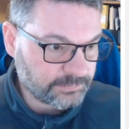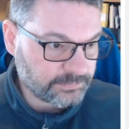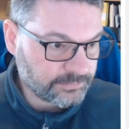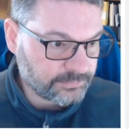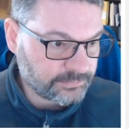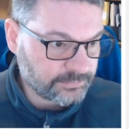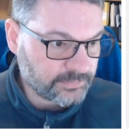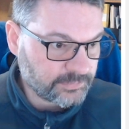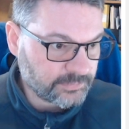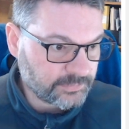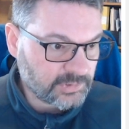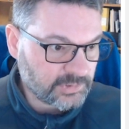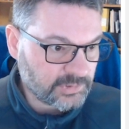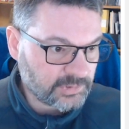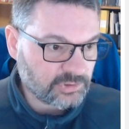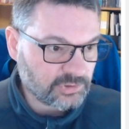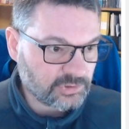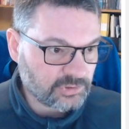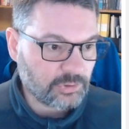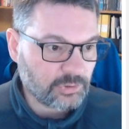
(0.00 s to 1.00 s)
So
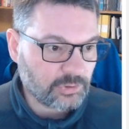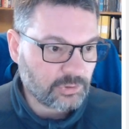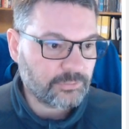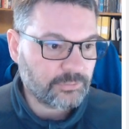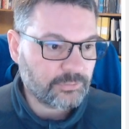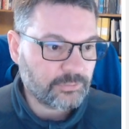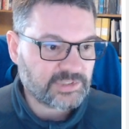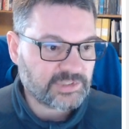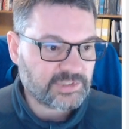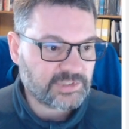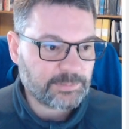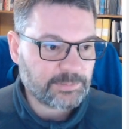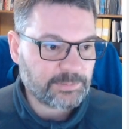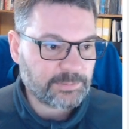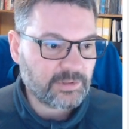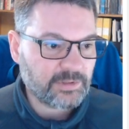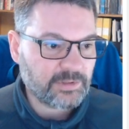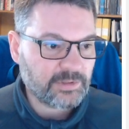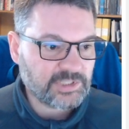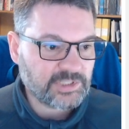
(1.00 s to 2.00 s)
for example, let's
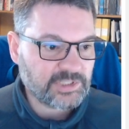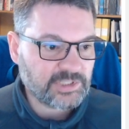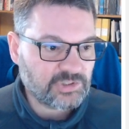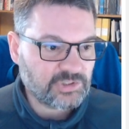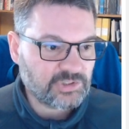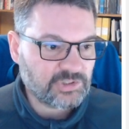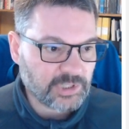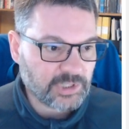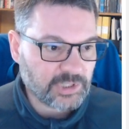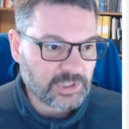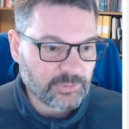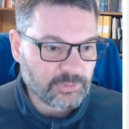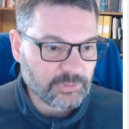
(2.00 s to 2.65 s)
look at the Earth